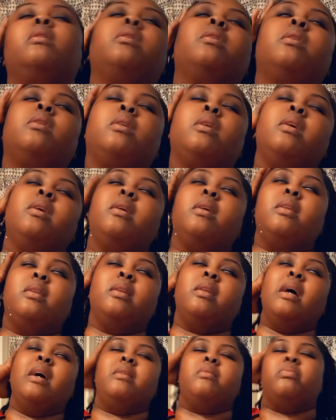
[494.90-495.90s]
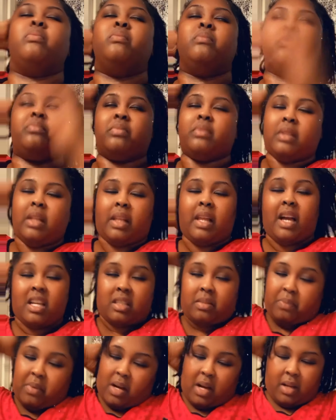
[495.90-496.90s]
and that's the last
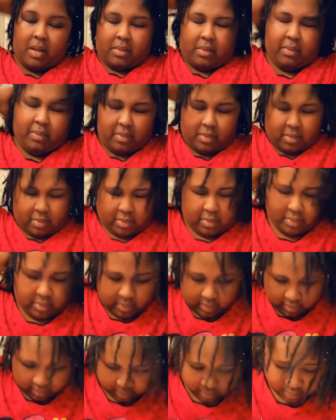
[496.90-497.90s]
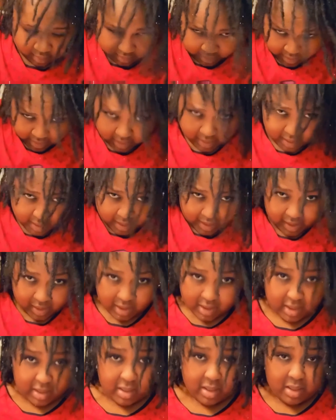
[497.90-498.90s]
spot. And then I
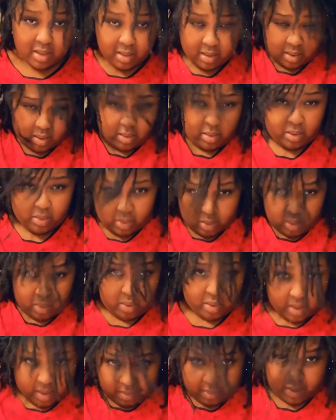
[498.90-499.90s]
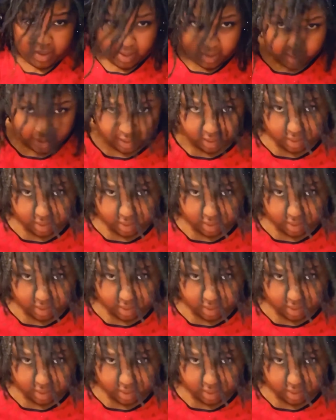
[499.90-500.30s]
just go in my hair